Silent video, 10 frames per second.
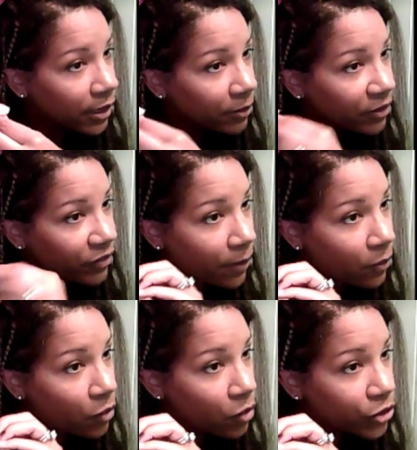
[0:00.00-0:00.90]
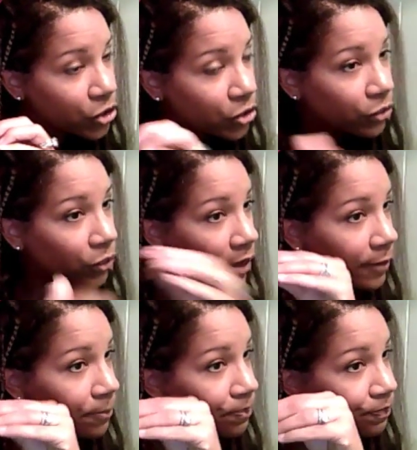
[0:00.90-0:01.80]
if not more,
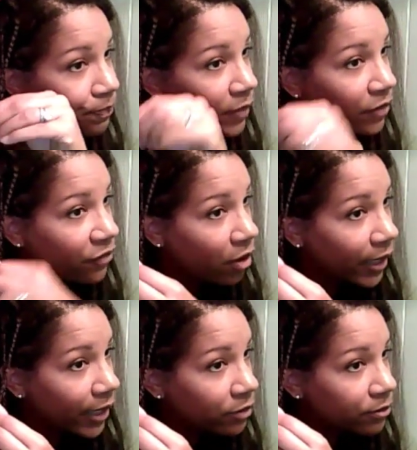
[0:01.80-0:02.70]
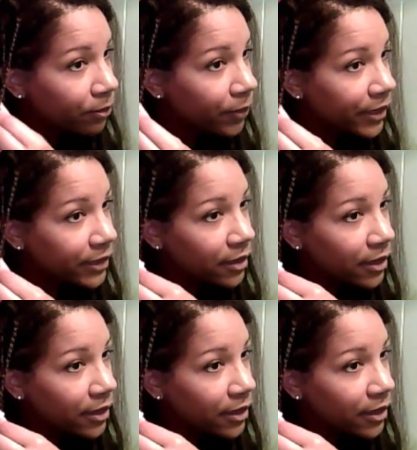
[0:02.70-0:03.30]
to fall out. But,